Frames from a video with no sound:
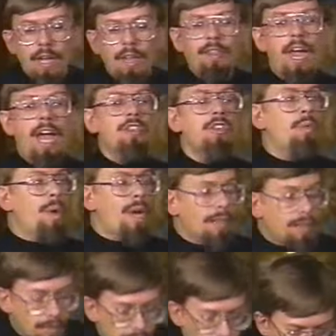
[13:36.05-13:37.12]
Then you
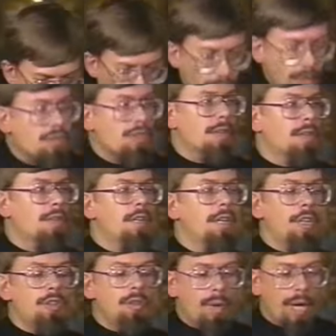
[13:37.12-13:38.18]
went to church,
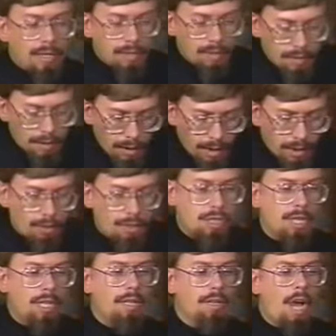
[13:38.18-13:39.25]
and you went to the
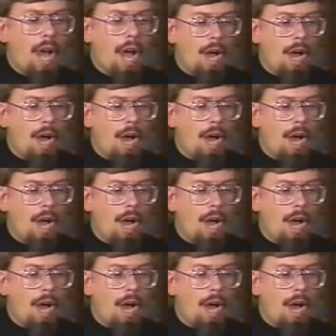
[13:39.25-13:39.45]
liturgy